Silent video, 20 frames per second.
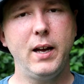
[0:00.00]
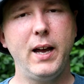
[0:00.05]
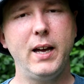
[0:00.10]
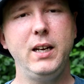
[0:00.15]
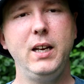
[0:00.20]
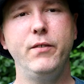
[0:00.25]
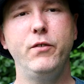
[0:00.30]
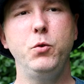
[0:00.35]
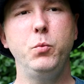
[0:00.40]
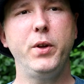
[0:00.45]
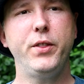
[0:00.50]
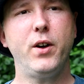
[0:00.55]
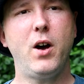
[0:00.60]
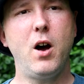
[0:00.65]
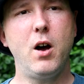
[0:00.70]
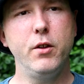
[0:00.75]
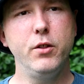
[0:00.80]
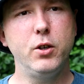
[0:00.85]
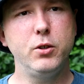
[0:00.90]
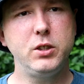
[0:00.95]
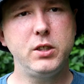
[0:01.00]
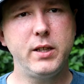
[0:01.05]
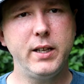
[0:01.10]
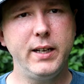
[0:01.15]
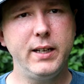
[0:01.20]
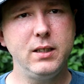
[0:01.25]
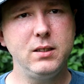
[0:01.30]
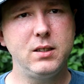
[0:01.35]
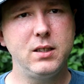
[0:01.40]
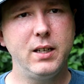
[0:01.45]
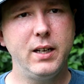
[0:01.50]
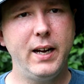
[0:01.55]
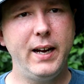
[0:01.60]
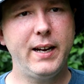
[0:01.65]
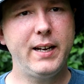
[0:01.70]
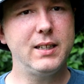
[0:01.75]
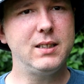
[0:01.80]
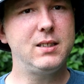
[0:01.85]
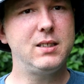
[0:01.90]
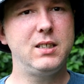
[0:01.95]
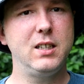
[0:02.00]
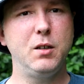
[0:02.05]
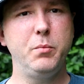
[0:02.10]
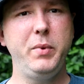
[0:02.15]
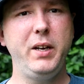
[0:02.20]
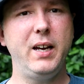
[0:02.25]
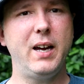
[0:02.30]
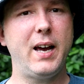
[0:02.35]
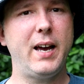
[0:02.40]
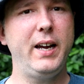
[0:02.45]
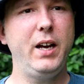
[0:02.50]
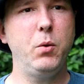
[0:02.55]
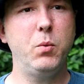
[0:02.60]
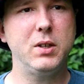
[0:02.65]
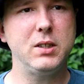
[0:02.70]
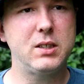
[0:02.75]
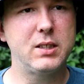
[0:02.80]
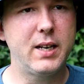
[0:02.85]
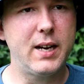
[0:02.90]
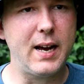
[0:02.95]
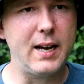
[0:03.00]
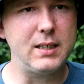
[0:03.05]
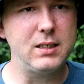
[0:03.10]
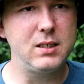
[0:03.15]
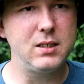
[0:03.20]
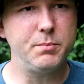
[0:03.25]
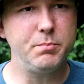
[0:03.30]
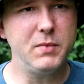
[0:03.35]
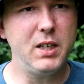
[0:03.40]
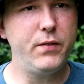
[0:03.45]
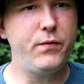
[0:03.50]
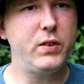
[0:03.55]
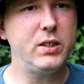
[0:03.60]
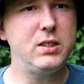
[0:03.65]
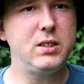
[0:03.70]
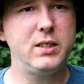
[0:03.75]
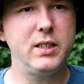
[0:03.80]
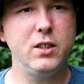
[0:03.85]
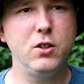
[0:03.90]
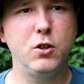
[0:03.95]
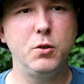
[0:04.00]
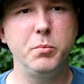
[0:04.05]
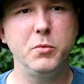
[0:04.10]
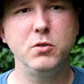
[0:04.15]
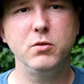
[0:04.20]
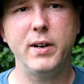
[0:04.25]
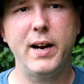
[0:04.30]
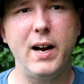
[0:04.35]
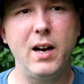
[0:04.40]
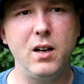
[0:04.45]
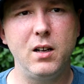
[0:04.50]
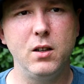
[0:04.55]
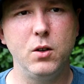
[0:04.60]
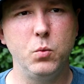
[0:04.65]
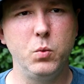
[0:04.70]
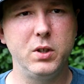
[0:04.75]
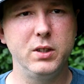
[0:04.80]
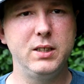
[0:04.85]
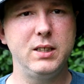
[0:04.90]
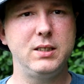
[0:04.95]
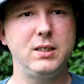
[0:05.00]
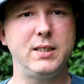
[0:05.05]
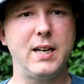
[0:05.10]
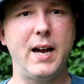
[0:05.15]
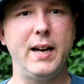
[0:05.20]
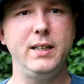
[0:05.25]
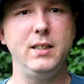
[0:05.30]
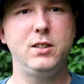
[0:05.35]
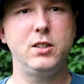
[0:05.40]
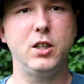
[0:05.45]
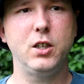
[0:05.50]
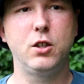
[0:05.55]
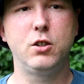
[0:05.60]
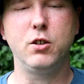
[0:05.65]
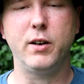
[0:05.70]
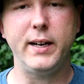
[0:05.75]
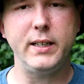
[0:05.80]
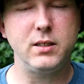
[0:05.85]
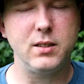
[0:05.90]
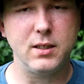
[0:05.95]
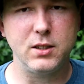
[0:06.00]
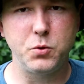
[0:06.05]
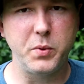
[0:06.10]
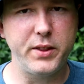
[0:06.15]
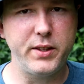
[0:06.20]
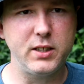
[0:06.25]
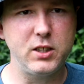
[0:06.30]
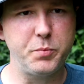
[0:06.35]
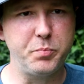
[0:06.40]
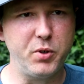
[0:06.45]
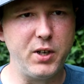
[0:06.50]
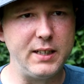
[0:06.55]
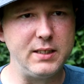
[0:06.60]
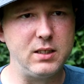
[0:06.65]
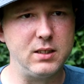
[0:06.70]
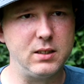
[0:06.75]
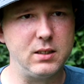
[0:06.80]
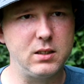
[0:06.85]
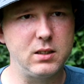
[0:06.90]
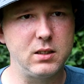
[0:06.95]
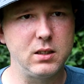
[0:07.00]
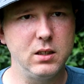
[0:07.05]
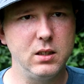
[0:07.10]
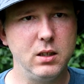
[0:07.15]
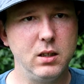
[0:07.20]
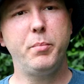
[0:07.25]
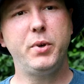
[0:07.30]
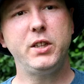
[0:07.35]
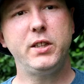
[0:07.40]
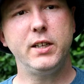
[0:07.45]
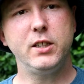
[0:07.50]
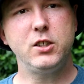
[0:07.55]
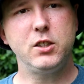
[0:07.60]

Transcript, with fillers: And even with all those things, it can still be anyone's guess if a single morel will decide to grace us with its presence. But